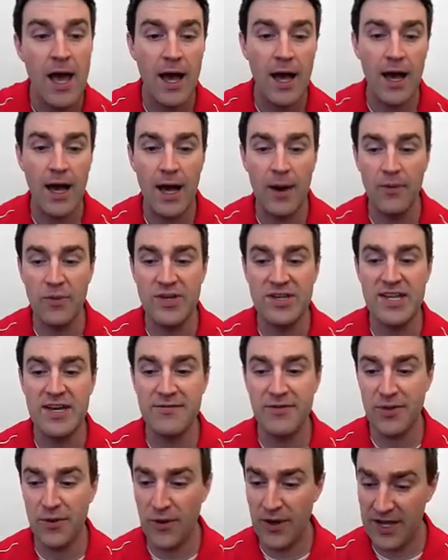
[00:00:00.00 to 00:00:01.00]
Um, we
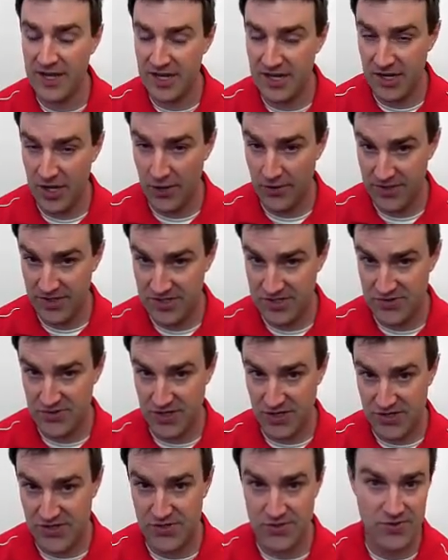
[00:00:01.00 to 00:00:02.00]
definitely want you to know these
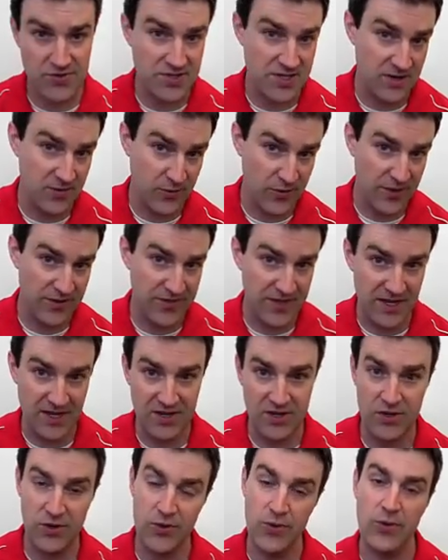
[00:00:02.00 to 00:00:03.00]
structures and what they
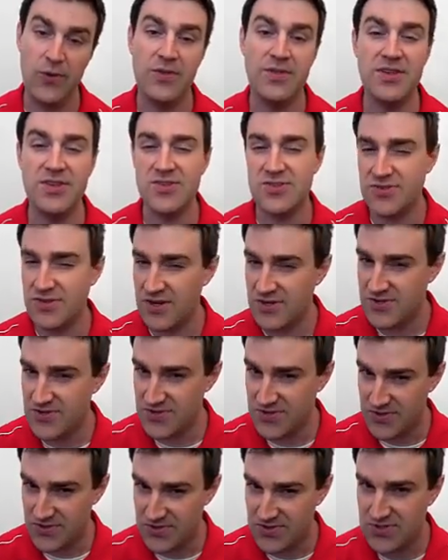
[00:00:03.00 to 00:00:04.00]
do. These structures
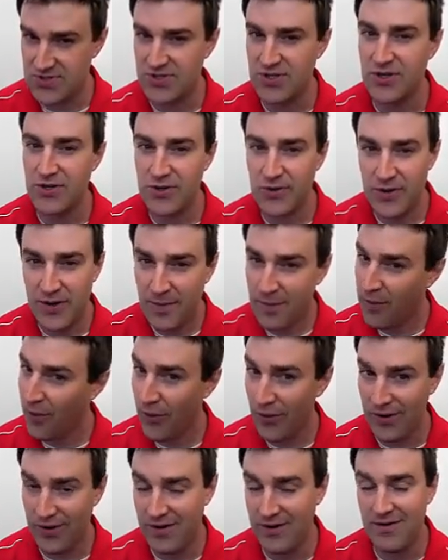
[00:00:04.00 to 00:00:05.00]
are so
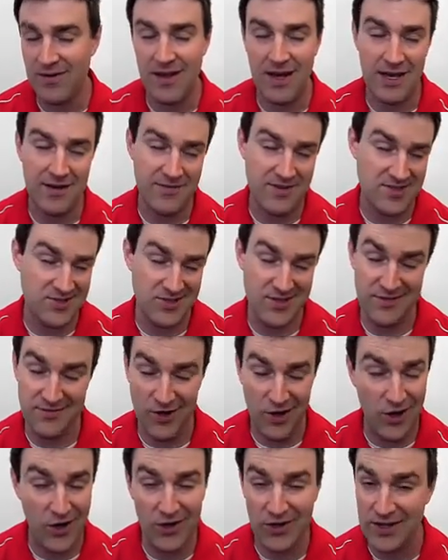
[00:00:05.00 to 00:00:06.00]
important. Obviously, if
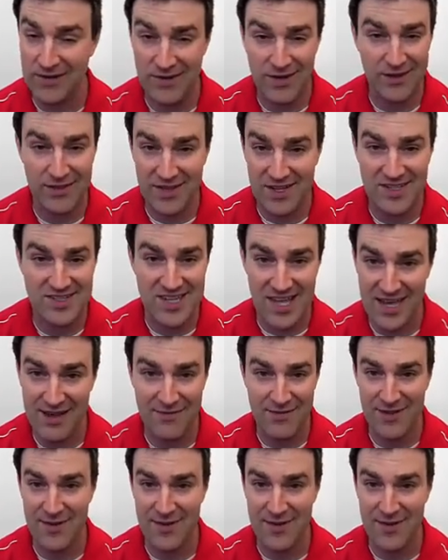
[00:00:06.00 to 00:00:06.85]
all living things have